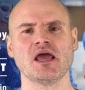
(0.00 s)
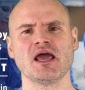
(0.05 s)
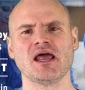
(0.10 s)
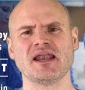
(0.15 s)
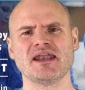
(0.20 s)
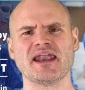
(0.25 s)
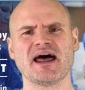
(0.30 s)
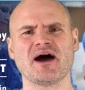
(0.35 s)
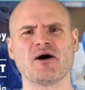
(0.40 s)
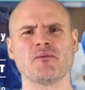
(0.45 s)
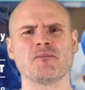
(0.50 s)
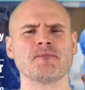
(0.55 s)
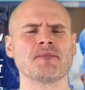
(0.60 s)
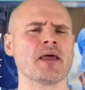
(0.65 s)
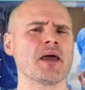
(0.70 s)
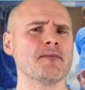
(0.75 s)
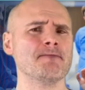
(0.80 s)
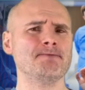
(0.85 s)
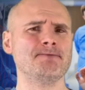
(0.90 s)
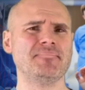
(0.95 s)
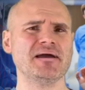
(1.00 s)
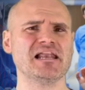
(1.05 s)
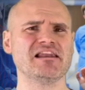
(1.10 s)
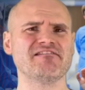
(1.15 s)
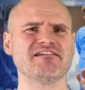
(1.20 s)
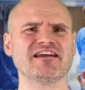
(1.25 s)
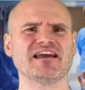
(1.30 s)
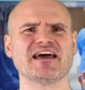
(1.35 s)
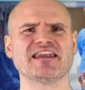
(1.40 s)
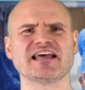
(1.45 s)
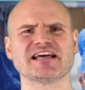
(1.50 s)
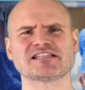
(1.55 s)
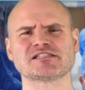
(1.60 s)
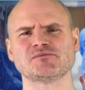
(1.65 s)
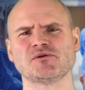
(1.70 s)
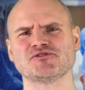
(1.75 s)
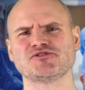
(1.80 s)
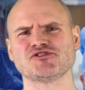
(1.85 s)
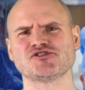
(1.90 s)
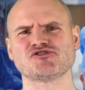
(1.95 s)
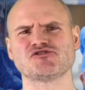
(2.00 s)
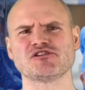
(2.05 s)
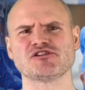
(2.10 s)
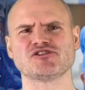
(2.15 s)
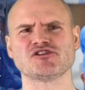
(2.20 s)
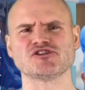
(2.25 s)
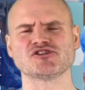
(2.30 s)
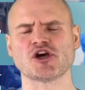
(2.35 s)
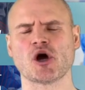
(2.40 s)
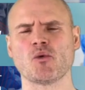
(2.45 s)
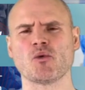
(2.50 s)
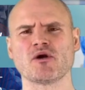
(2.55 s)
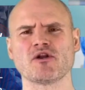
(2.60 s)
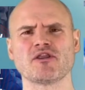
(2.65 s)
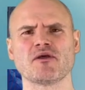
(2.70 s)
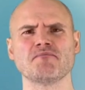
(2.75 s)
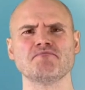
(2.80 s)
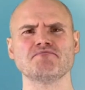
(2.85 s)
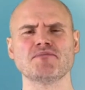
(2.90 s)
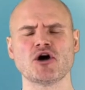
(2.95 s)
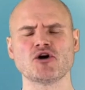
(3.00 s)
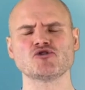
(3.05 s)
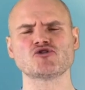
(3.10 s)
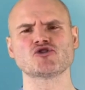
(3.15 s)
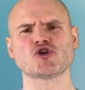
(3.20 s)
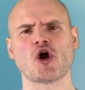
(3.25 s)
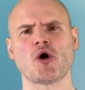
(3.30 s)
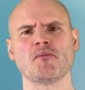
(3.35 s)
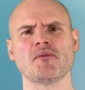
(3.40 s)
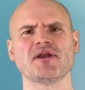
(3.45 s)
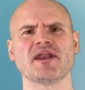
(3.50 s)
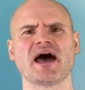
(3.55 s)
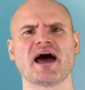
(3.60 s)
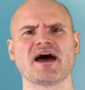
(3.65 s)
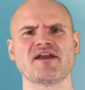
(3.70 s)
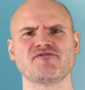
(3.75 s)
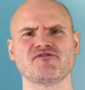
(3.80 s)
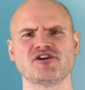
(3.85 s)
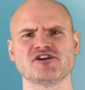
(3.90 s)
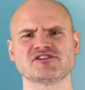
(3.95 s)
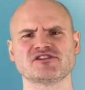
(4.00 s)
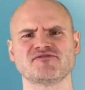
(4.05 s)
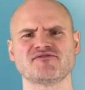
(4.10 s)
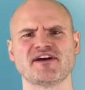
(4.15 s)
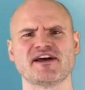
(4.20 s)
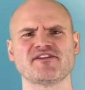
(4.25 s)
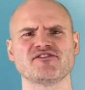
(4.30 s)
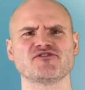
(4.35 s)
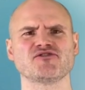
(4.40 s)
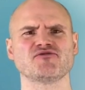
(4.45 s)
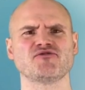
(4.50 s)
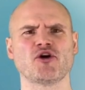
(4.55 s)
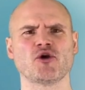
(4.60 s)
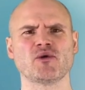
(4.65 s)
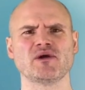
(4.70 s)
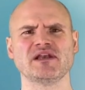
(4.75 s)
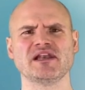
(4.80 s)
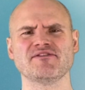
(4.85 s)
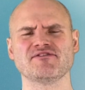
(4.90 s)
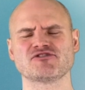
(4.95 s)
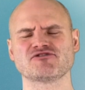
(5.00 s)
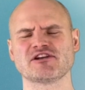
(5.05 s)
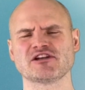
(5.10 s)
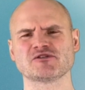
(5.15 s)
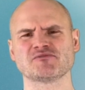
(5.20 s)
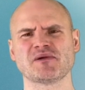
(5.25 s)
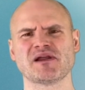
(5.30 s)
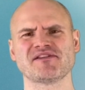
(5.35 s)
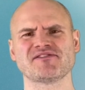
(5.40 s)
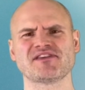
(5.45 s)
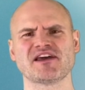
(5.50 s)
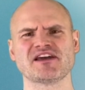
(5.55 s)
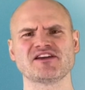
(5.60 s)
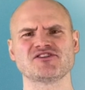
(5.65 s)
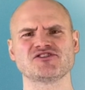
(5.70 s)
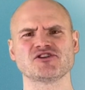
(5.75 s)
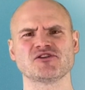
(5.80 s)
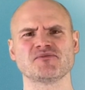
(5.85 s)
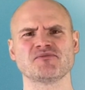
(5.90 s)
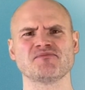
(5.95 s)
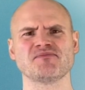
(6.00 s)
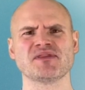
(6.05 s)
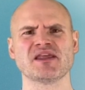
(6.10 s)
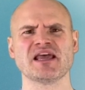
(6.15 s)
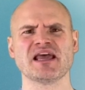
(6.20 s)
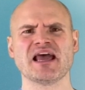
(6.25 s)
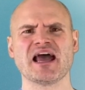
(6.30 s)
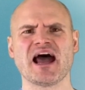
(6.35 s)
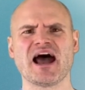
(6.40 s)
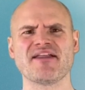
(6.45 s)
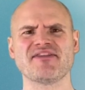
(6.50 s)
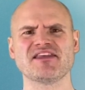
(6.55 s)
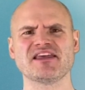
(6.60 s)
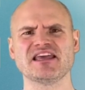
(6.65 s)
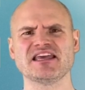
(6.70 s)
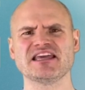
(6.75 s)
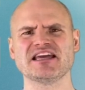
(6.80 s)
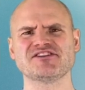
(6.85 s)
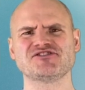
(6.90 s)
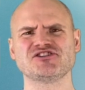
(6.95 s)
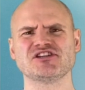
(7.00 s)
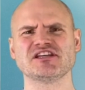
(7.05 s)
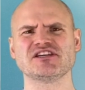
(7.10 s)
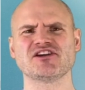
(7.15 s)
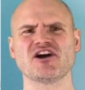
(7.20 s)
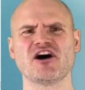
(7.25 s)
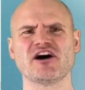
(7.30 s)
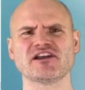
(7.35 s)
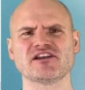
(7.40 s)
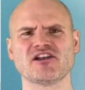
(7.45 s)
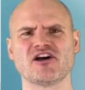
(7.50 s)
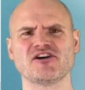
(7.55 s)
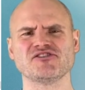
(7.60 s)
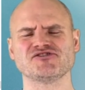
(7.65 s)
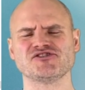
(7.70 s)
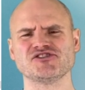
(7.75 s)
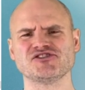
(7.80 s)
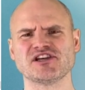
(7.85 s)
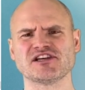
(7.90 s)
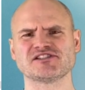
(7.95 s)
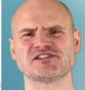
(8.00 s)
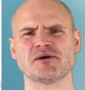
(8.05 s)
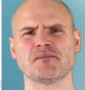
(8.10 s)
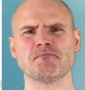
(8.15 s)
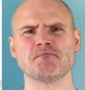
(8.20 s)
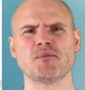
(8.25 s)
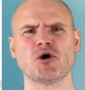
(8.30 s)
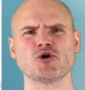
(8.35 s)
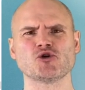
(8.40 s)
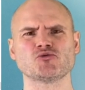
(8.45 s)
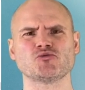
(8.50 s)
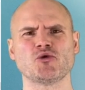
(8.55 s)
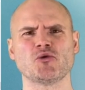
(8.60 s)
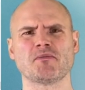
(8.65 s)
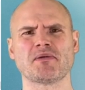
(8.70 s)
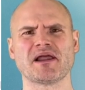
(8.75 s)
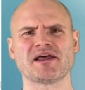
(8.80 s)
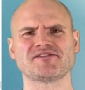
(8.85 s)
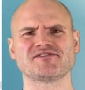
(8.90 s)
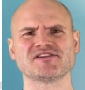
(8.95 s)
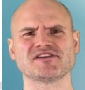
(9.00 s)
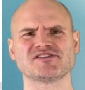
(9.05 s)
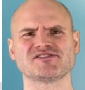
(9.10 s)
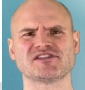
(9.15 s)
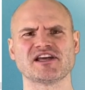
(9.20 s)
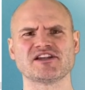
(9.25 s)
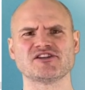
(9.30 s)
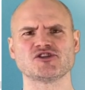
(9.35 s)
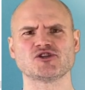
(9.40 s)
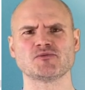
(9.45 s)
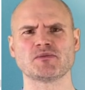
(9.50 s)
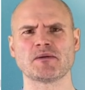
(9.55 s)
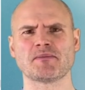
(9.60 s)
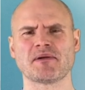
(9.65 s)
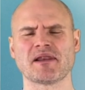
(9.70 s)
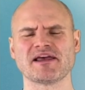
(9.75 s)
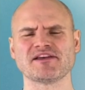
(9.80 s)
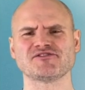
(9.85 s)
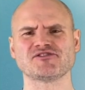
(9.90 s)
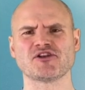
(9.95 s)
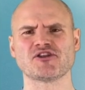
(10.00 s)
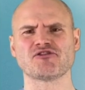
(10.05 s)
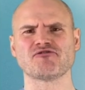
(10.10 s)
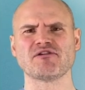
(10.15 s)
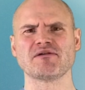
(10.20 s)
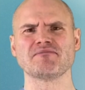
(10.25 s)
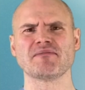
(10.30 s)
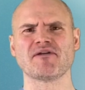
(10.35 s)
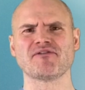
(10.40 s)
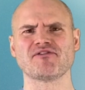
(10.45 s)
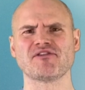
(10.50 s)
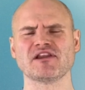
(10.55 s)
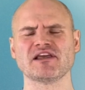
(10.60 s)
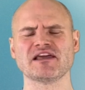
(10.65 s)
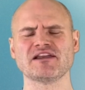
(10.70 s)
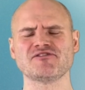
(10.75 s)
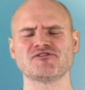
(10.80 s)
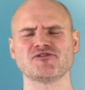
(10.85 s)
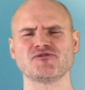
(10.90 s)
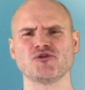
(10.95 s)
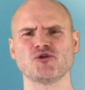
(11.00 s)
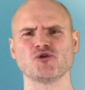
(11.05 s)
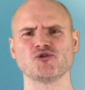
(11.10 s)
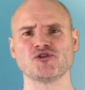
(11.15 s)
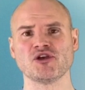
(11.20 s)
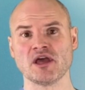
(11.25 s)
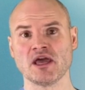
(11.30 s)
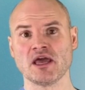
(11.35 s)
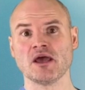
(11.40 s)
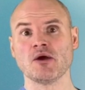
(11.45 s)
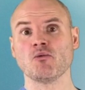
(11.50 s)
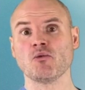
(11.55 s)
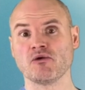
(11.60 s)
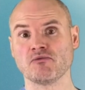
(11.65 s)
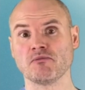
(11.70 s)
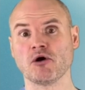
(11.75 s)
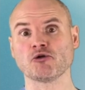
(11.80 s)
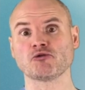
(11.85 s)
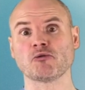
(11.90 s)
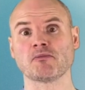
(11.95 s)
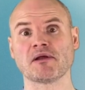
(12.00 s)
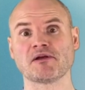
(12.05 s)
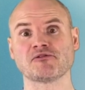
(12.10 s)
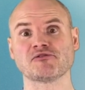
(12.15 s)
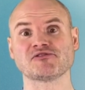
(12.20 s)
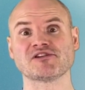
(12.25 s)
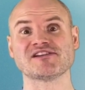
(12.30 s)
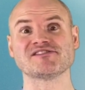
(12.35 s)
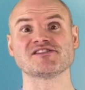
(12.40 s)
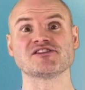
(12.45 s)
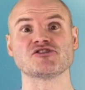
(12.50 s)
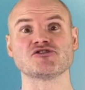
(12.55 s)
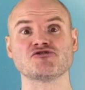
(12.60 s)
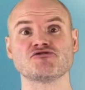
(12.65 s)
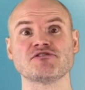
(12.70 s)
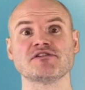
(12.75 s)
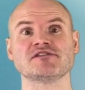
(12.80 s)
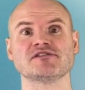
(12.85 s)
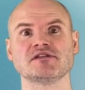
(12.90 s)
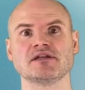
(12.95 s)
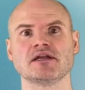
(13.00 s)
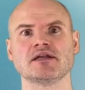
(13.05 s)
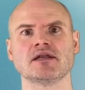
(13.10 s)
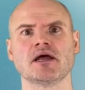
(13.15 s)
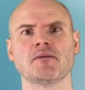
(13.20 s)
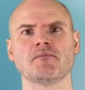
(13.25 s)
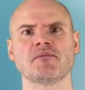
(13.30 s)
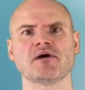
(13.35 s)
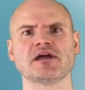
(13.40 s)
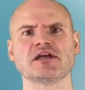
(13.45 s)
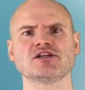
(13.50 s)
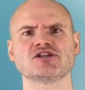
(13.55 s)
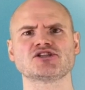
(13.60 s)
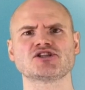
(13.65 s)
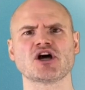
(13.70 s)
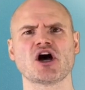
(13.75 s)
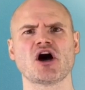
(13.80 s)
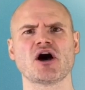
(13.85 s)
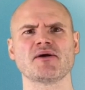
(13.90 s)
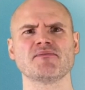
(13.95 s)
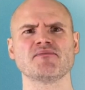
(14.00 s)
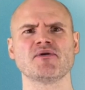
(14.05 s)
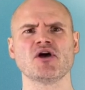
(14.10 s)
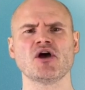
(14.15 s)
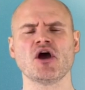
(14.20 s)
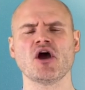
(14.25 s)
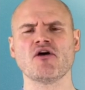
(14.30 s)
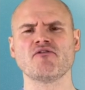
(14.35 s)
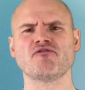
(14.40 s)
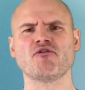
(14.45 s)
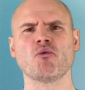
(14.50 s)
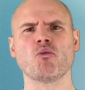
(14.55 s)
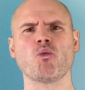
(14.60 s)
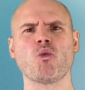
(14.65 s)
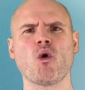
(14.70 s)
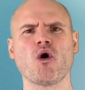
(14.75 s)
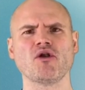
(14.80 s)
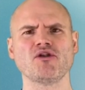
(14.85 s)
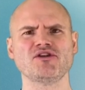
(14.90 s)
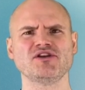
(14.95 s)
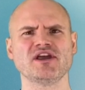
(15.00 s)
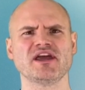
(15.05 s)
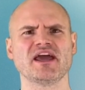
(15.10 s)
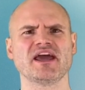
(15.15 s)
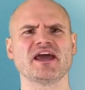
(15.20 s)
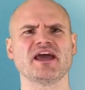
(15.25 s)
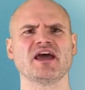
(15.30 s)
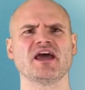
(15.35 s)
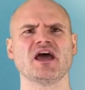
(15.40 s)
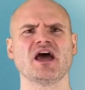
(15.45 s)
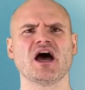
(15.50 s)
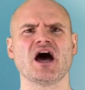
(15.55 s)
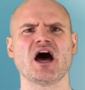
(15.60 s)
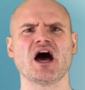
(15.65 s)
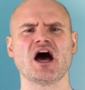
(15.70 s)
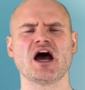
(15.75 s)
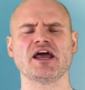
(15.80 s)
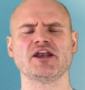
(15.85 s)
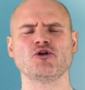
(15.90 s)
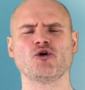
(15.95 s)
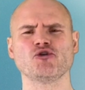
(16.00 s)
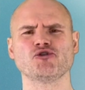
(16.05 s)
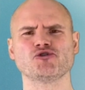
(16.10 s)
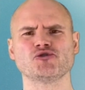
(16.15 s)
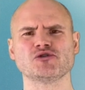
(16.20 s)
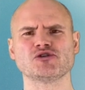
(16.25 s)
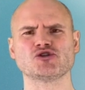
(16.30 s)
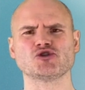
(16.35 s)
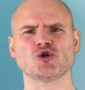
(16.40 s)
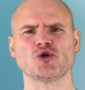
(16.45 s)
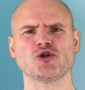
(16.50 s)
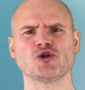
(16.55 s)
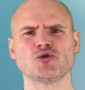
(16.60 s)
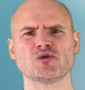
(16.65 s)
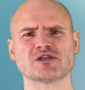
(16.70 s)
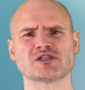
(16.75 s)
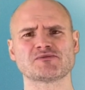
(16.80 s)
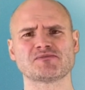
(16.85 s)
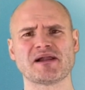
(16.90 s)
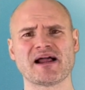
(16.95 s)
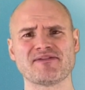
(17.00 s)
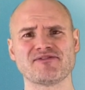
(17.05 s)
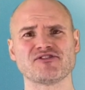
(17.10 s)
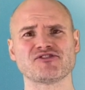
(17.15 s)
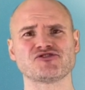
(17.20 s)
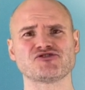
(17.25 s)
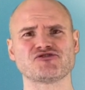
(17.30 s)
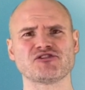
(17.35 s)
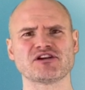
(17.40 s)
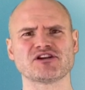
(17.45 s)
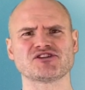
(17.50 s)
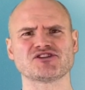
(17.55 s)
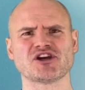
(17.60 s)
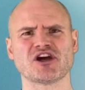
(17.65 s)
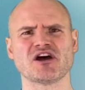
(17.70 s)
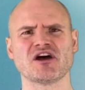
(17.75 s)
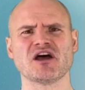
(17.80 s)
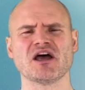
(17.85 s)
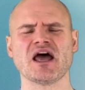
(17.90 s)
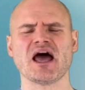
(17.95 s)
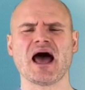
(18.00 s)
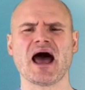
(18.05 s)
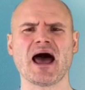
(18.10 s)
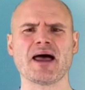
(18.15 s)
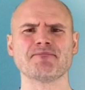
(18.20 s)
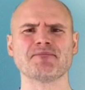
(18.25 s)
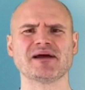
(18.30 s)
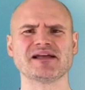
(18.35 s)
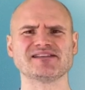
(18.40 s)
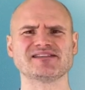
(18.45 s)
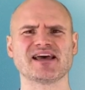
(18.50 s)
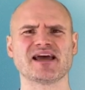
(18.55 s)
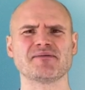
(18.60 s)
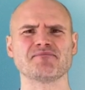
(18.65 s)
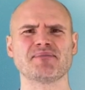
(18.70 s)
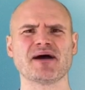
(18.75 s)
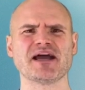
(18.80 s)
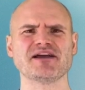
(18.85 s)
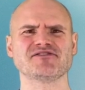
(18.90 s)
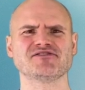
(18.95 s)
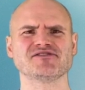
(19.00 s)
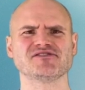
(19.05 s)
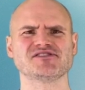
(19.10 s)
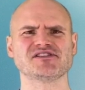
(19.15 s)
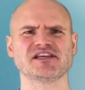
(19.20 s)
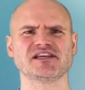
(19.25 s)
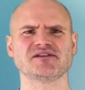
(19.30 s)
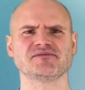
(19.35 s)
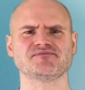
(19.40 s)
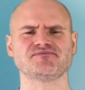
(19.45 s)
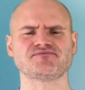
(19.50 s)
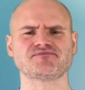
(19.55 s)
Now, biliary anastomotic strictures are one of the most common adverse events following liver transplantation, and the ESG guidelines suggest that multiple plastic stents should be placed at 3 monthly intervals, with multiple plastic stents increasing in number each time for 1 year in order to ensure that you expand the stricture and maintain patency.